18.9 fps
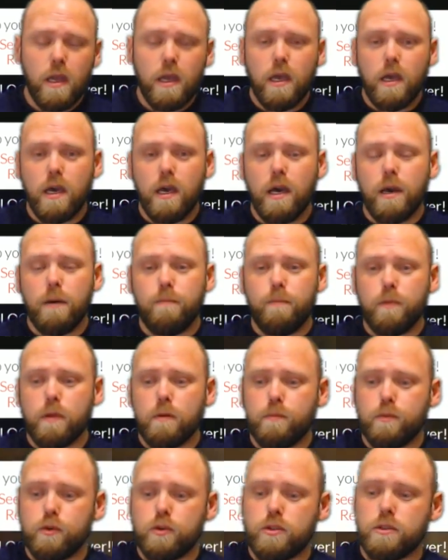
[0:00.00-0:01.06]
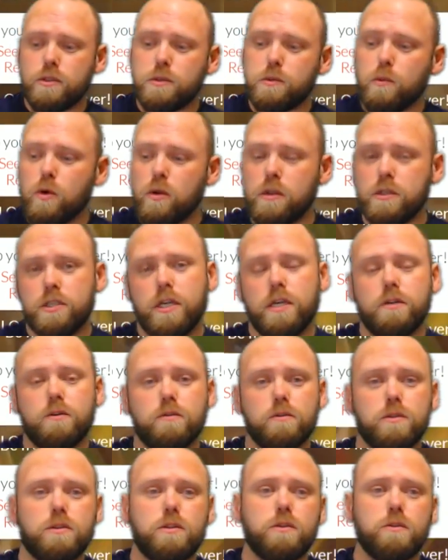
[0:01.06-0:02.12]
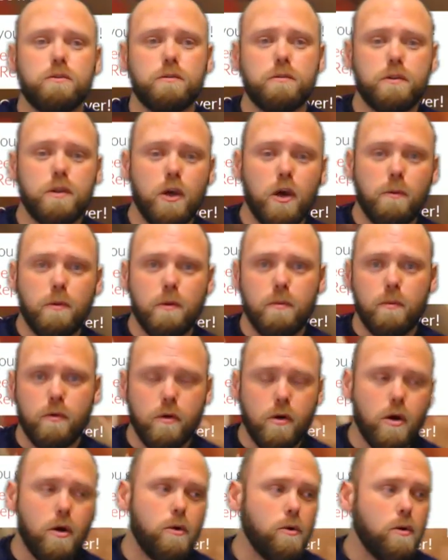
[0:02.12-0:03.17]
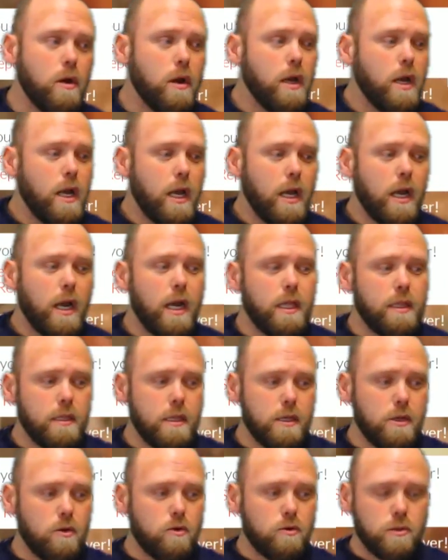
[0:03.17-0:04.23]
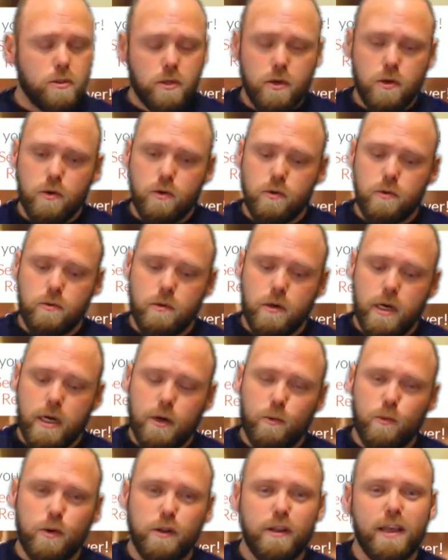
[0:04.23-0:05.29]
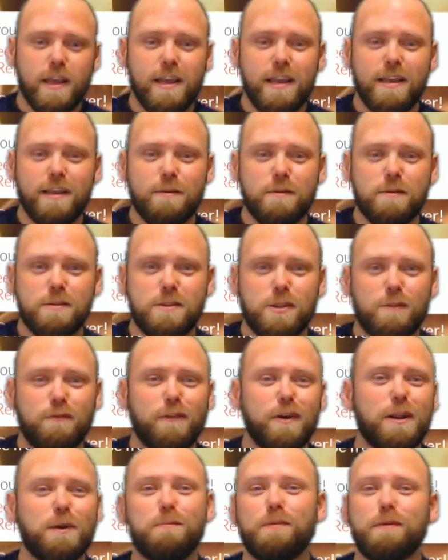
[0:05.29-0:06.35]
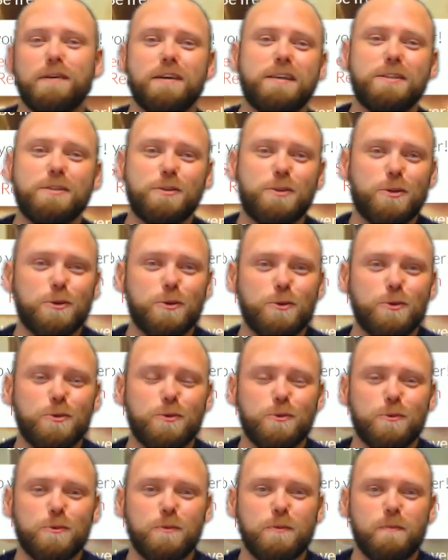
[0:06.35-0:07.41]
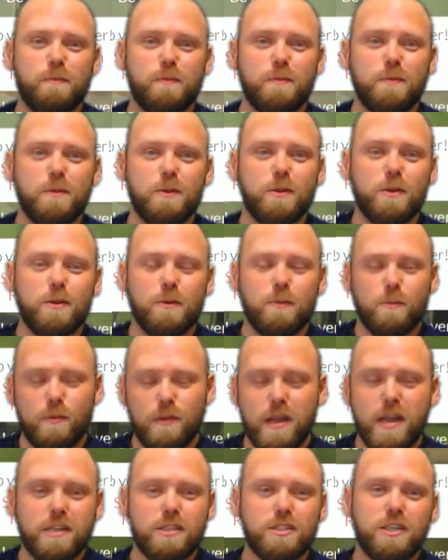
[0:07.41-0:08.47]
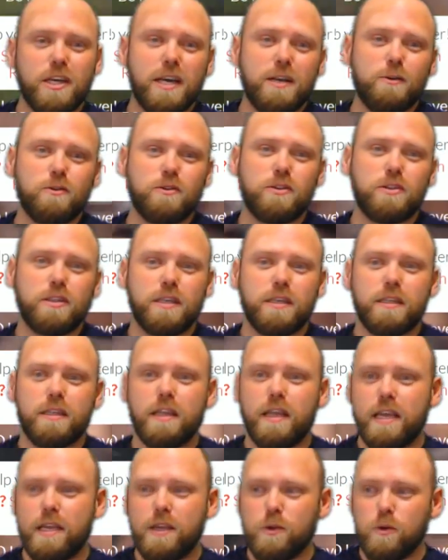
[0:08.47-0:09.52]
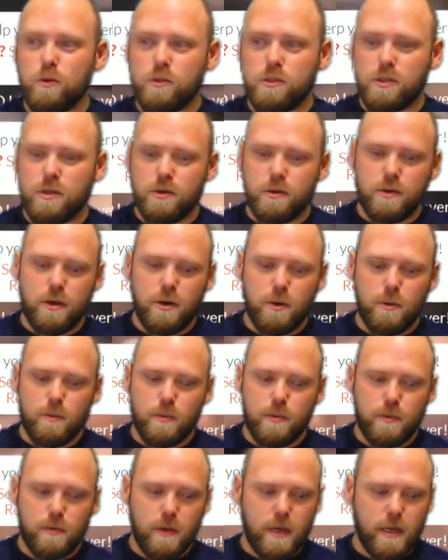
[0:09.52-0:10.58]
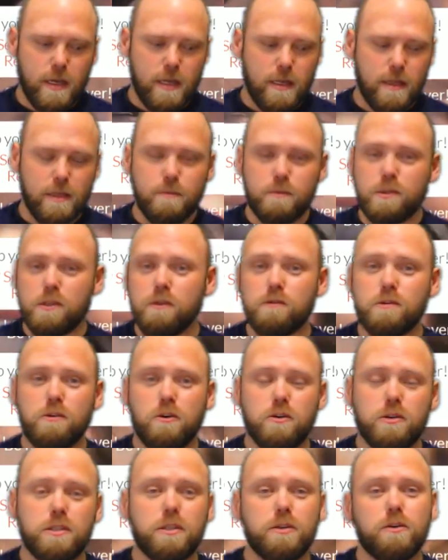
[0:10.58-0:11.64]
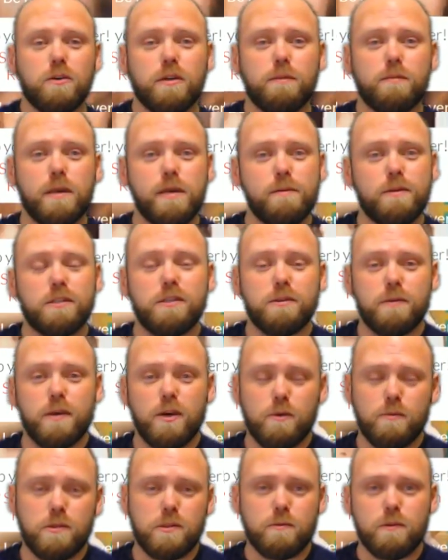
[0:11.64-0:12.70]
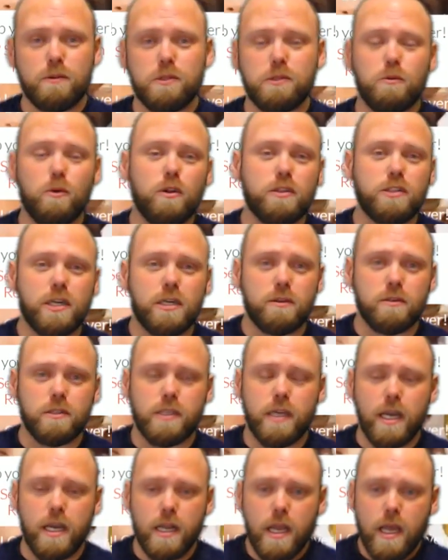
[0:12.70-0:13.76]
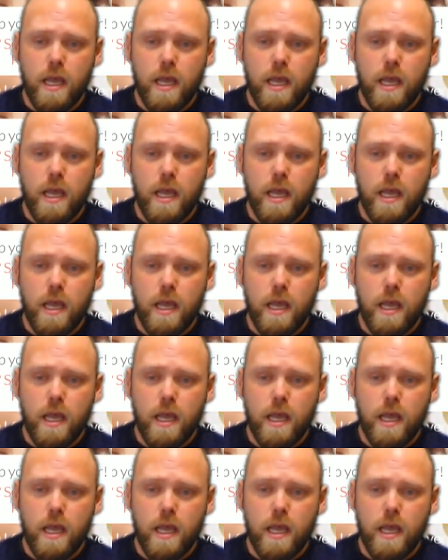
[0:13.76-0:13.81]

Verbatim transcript: uh, push the smaller channels to, to help them grow, and then also uh, when they develop into larger channels, then they can also help uh, themselves grow still, and maybe some help some of the smaller channels out,